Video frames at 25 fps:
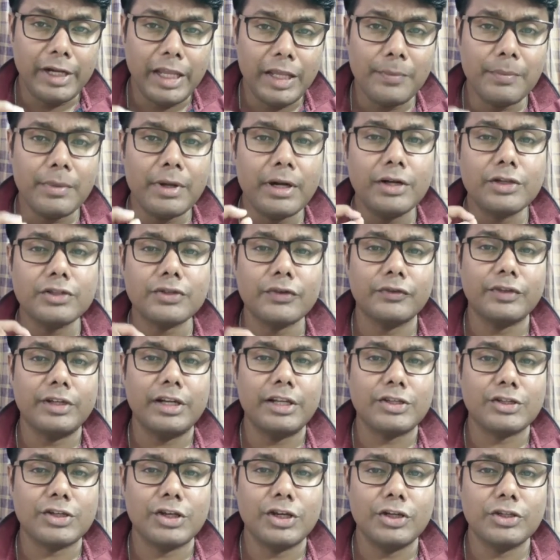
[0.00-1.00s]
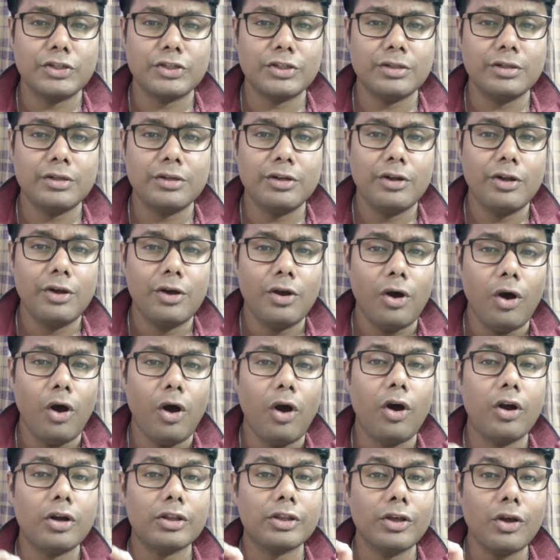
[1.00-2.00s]
demerits of the discussion
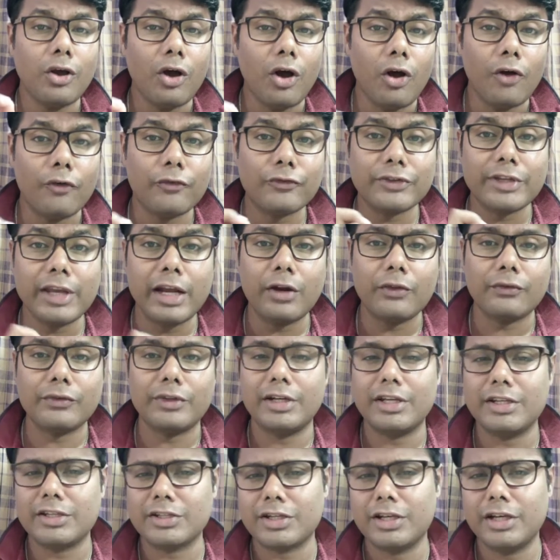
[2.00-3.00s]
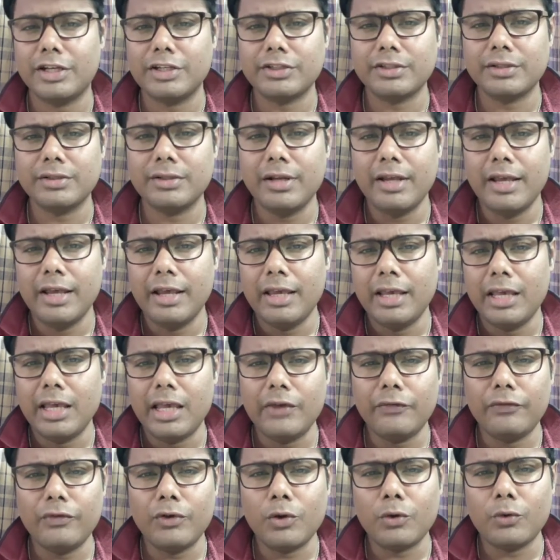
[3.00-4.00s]
or the offside of the discussion,
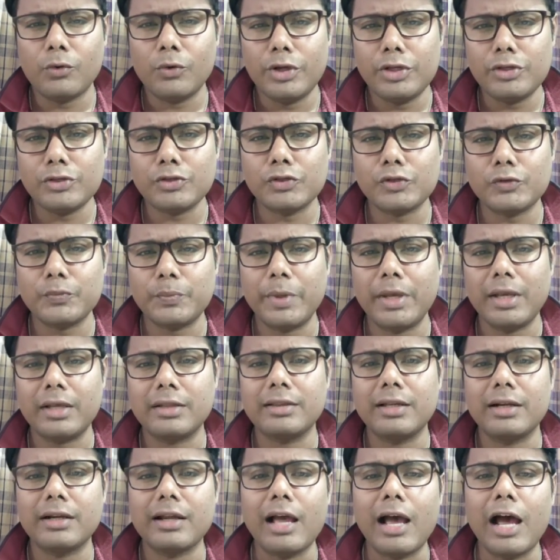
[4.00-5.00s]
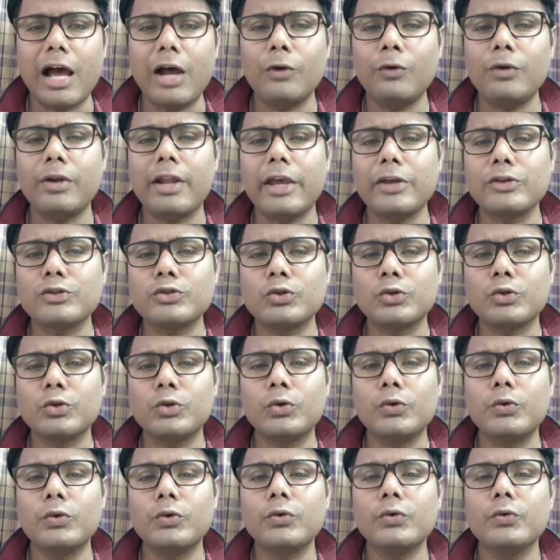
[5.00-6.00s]
if you are going to speak that I would like to
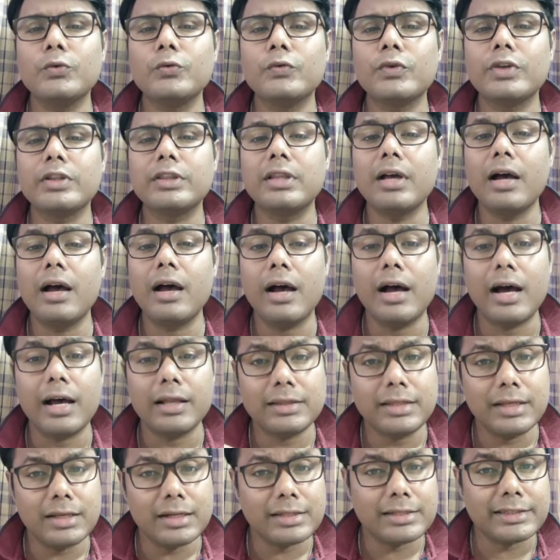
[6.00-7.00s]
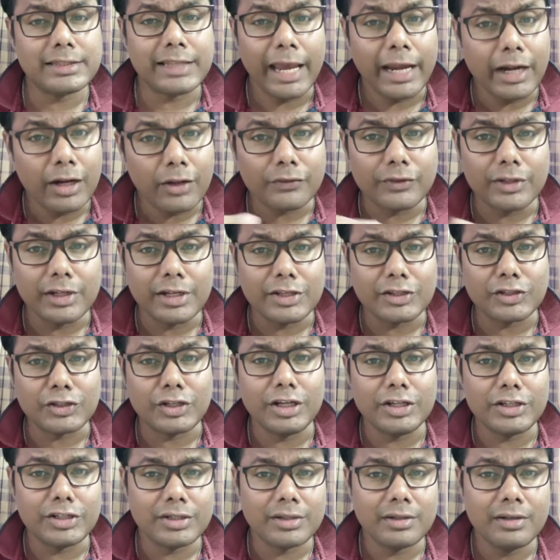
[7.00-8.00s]
go with the other side of the
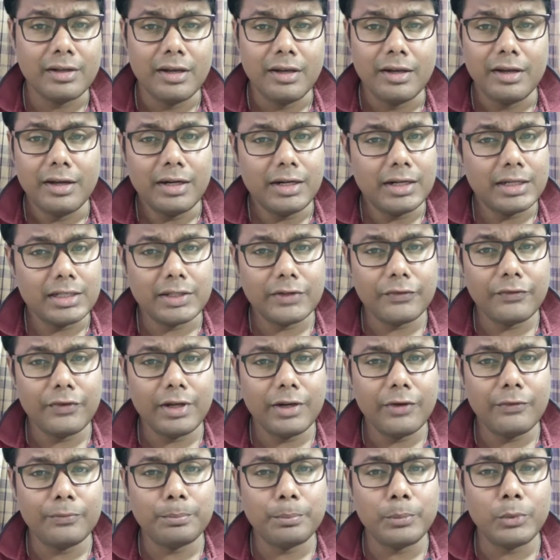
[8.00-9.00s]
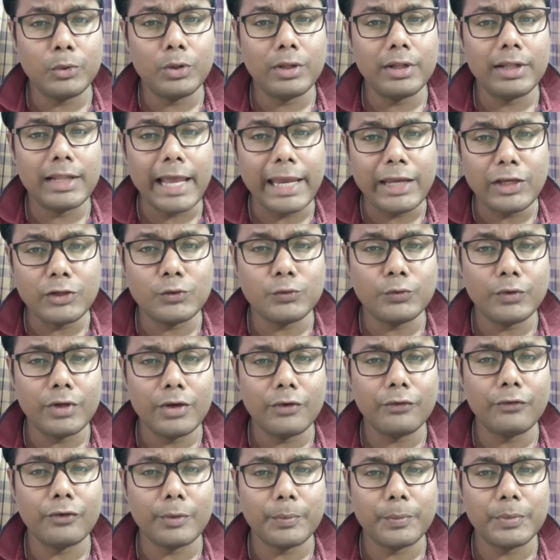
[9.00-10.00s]
discussion, it is a very polite
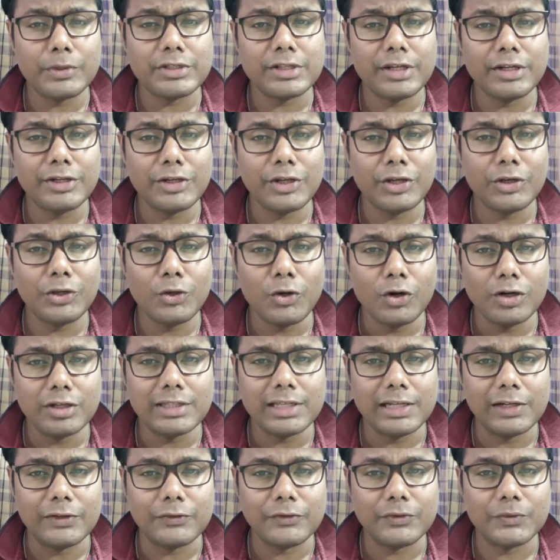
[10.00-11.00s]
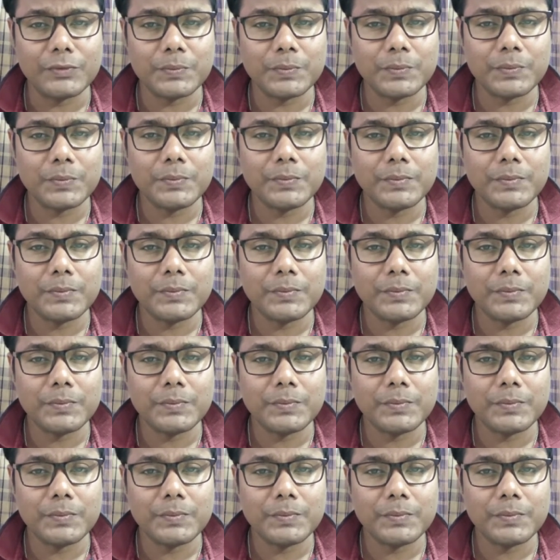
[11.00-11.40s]
way of representing yourself.